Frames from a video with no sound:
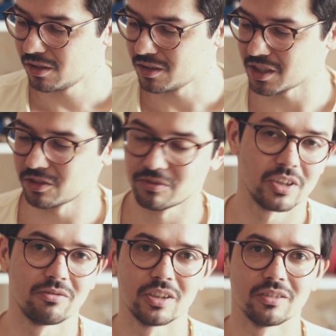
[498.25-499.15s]
instead of
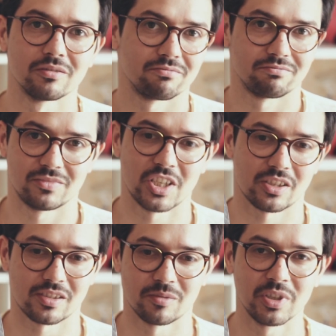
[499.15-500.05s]
giving
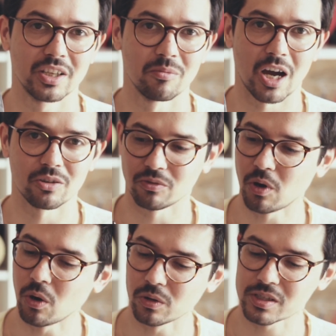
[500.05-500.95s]
just a big amount of
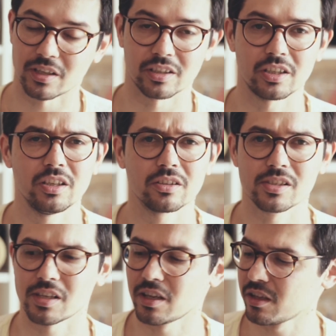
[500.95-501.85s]
holes like here,
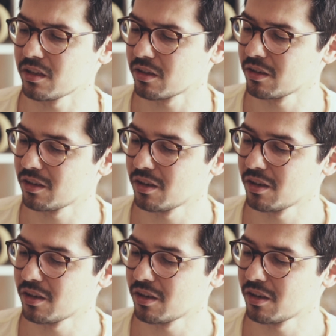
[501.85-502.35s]
they